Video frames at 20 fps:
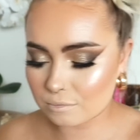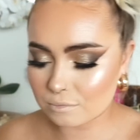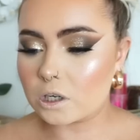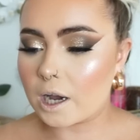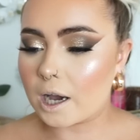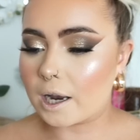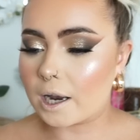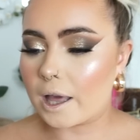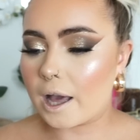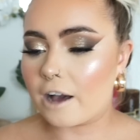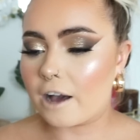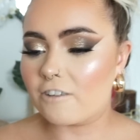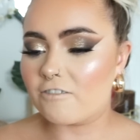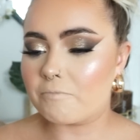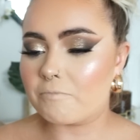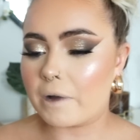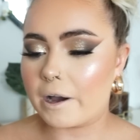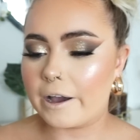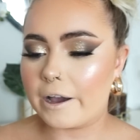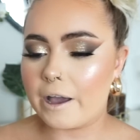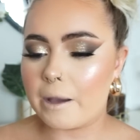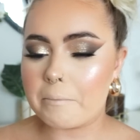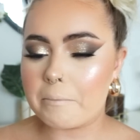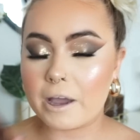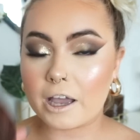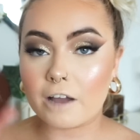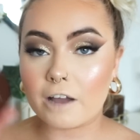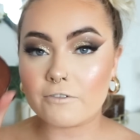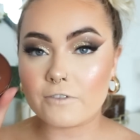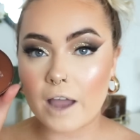And I have my
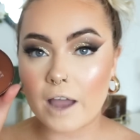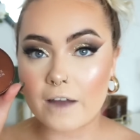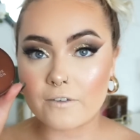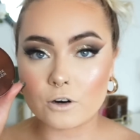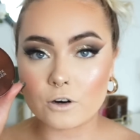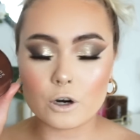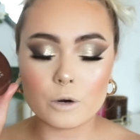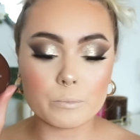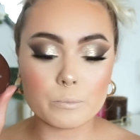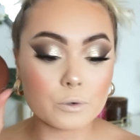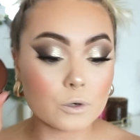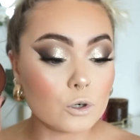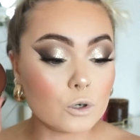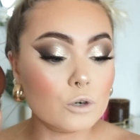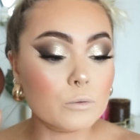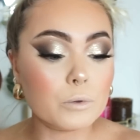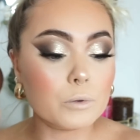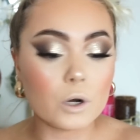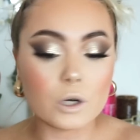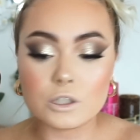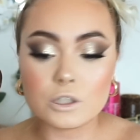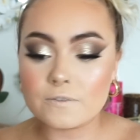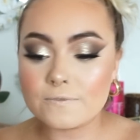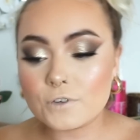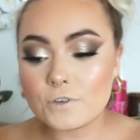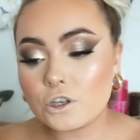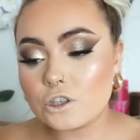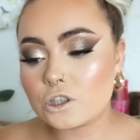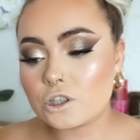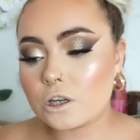Makeup Forever Pro Bronze
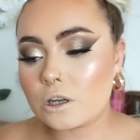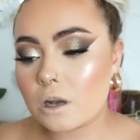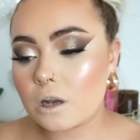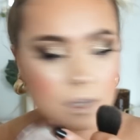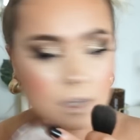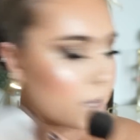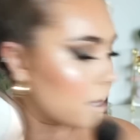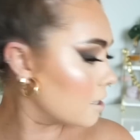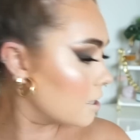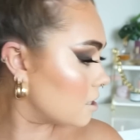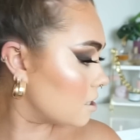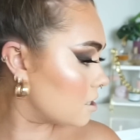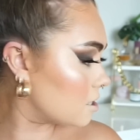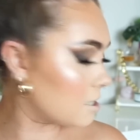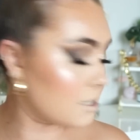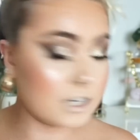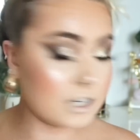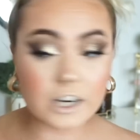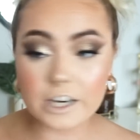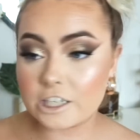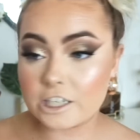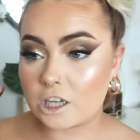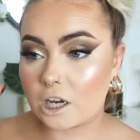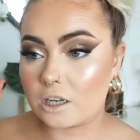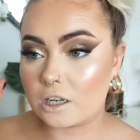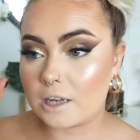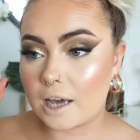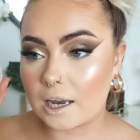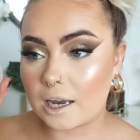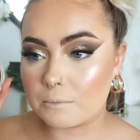Fusion. It's nearly
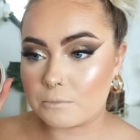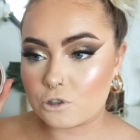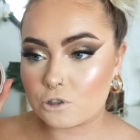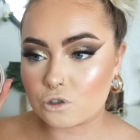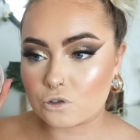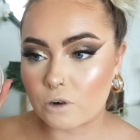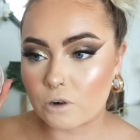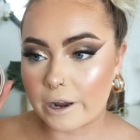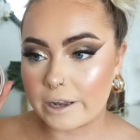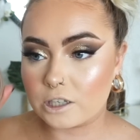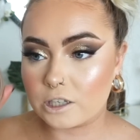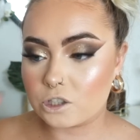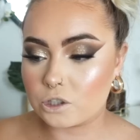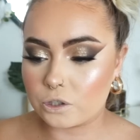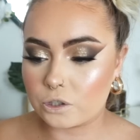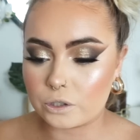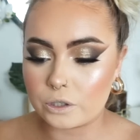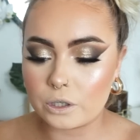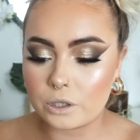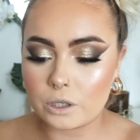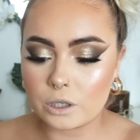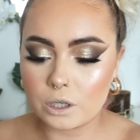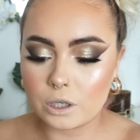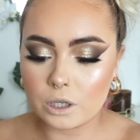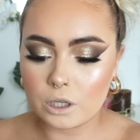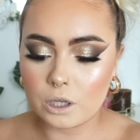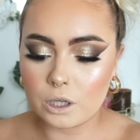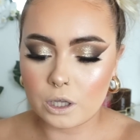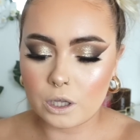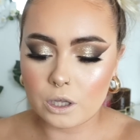done and I'm trying to
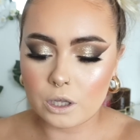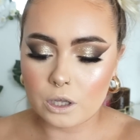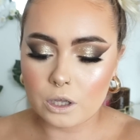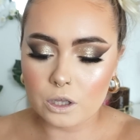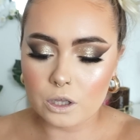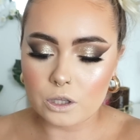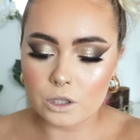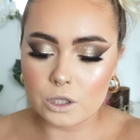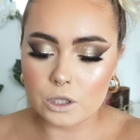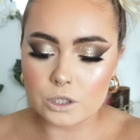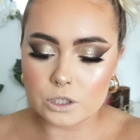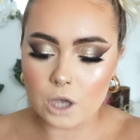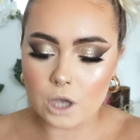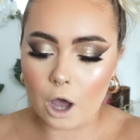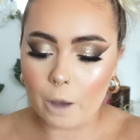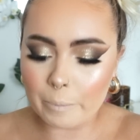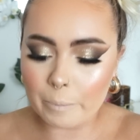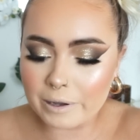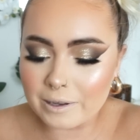ease up.